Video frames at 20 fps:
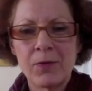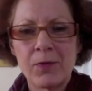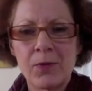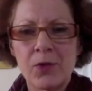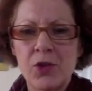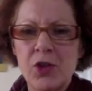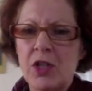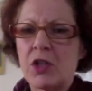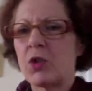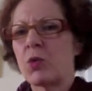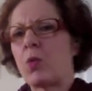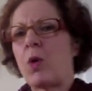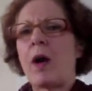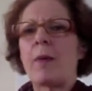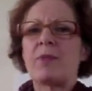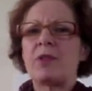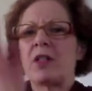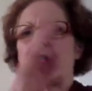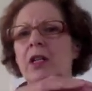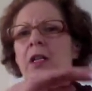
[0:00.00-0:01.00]
She
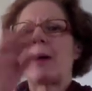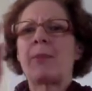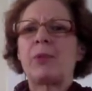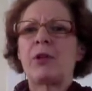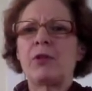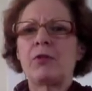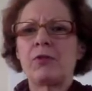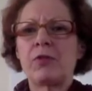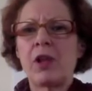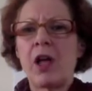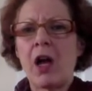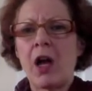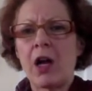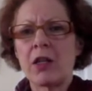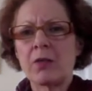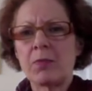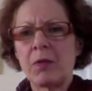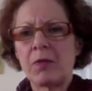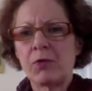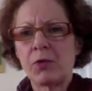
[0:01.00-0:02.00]
swipes at a couple of
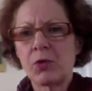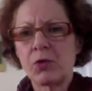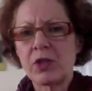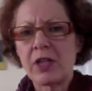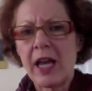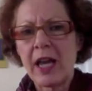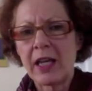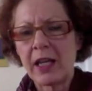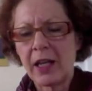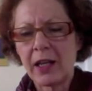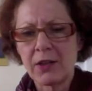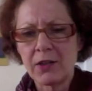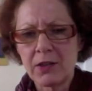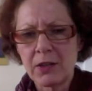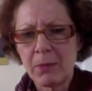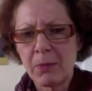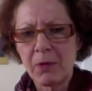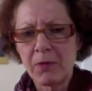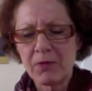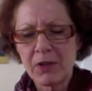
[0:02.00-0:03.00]
flies before taking a
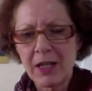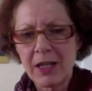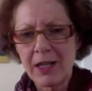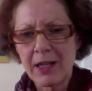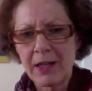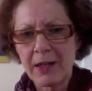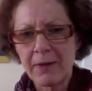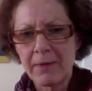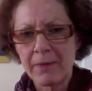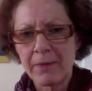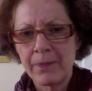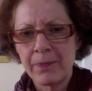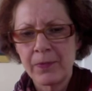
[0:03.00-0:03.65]
sip of tea.